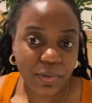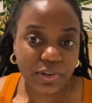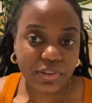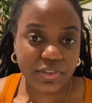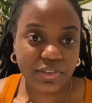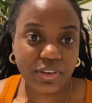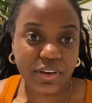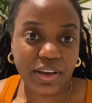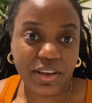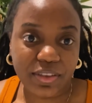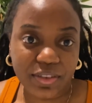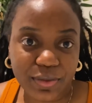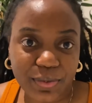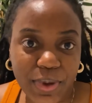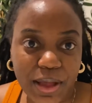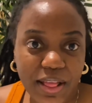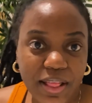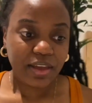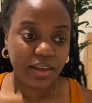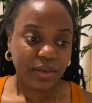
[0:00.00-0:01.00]
today as
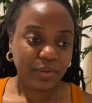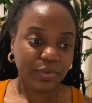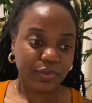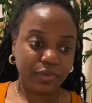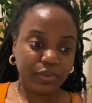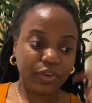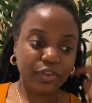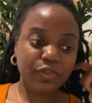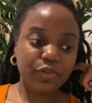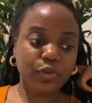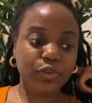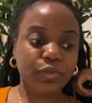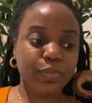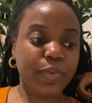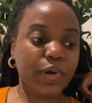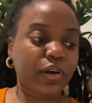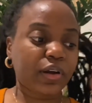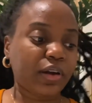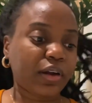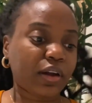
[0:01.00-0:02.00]
well. It was only
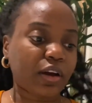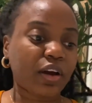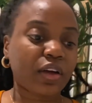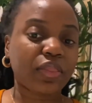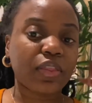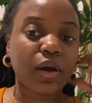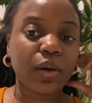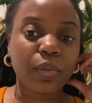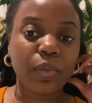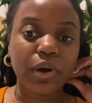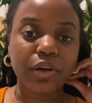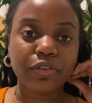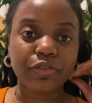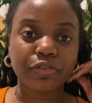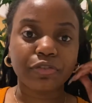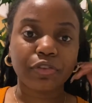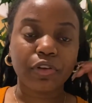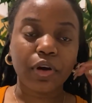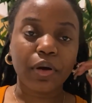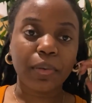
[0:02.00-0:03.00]
£40 and I got that one
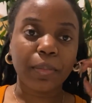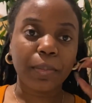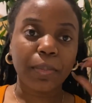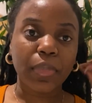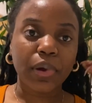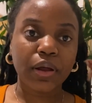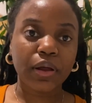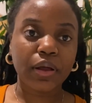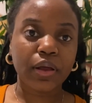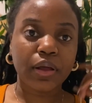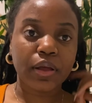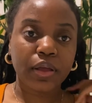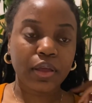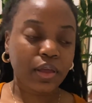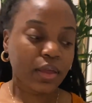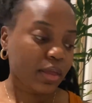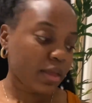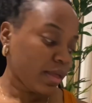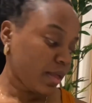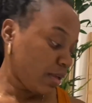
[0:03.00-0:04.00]
from
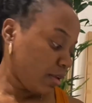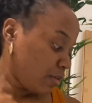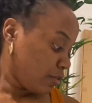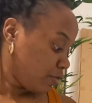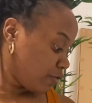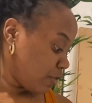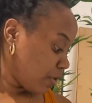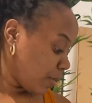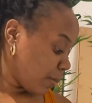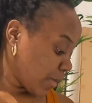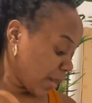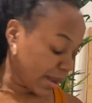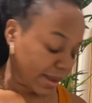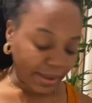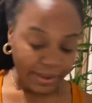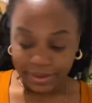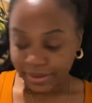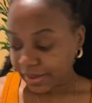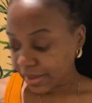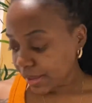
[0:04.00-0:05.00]

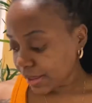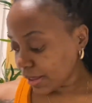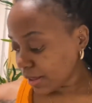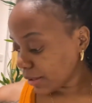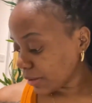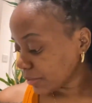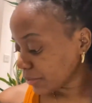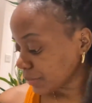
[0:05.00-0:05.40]
Ikea.